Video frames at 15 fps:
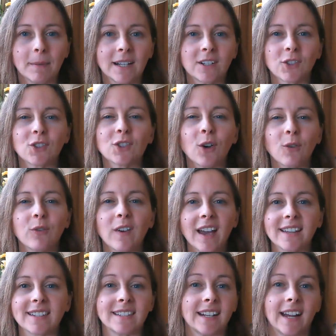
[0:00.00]
It is so
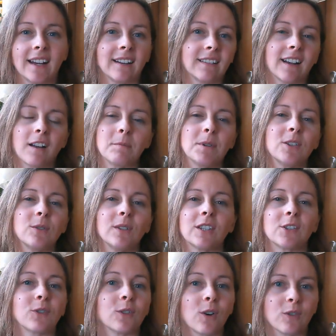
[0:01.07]
fascinating that I've been doing
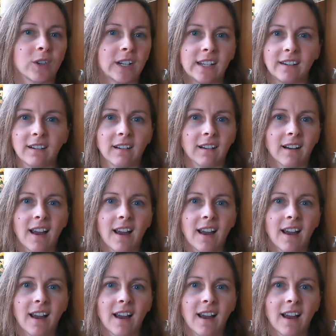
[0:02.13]
this for over a year.